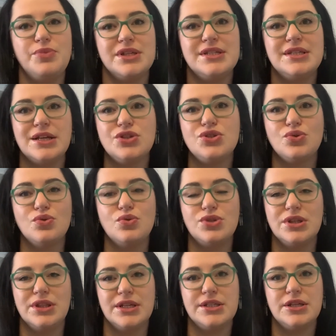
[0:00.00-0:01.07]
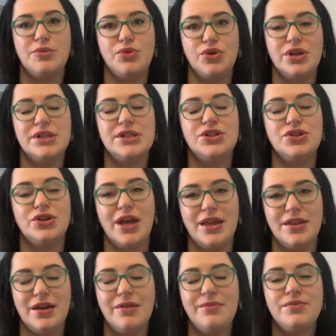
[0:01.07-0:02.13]
the 6 schools in this community
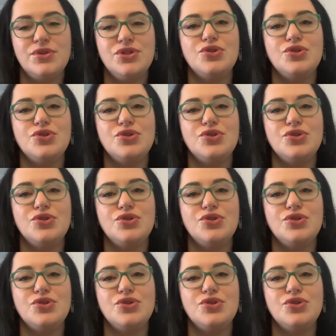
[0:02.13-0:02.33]
together,